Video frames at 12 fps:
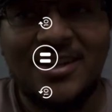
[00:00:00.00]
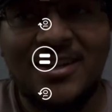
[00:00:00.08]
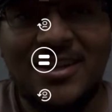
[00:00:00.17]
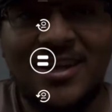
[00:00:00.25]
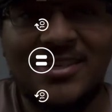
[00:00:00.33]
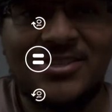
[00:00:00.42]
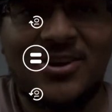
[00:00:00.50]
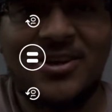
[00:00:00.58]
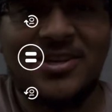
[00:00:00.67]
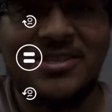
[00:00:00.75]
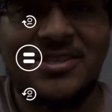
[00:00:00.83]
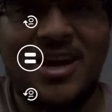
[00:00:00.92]
lot of
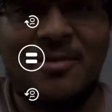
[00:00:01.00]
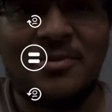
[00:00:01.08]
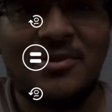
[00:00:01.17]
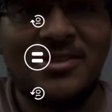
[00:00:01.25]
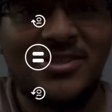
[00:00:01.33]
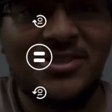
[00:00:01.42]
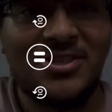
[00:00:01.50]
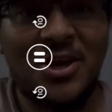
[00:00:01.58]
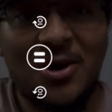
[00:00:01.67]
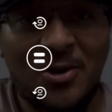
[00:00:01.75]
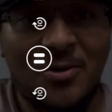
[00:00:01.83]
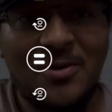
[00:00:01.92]
starting and stopping.
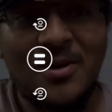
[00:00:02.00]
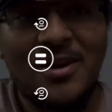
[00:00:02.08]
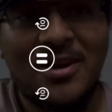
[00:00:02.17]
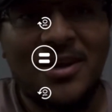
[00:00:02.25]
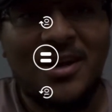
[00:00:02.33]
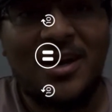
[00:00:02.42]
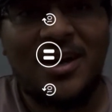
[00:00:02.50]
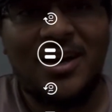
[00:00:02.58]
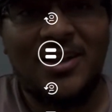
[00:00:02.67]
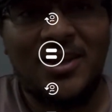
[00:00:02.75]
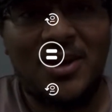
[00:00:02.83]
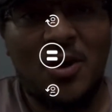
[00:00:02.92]
So,
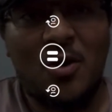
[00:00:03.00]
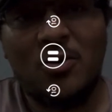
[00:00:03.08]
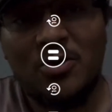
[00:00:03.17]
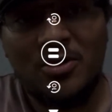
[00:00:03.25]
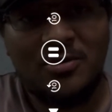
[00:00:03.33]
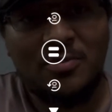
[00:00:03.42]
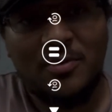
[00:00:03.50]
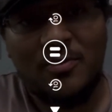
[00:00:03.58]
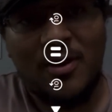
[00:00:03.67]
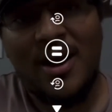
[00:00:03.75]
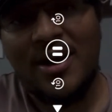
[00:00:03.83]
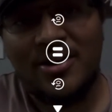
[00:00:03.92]
uh, the owner,
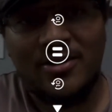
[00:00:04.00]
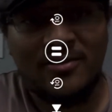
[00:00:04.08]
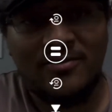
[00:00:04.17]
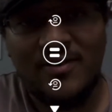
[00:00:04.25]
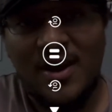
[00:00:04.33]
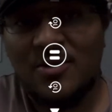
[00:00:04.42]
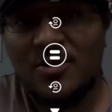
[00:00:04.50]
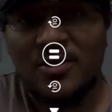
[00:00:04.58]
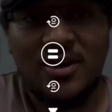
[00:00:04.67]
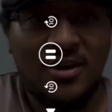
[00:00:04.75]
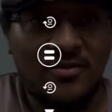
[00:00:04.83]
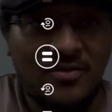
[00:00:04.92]
proprietor, founder
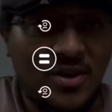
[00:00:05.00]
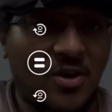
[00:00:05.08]
of Yo